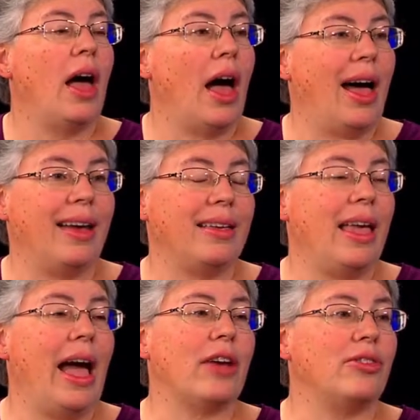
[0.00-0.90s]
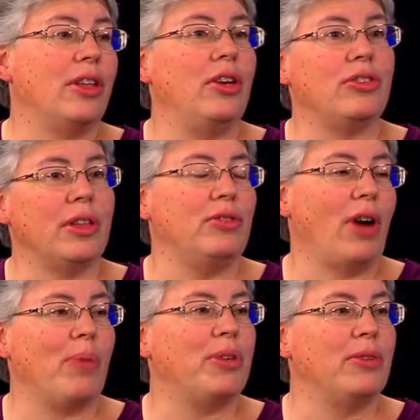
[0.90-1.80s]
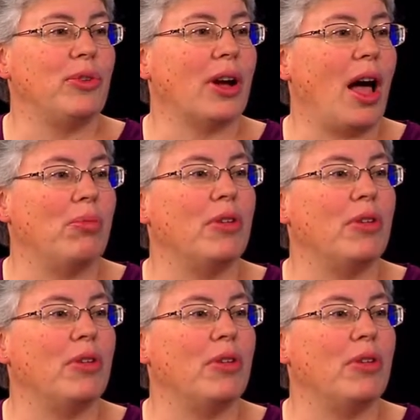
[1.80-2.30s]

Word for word: Uh, he actually usually drops in for a couple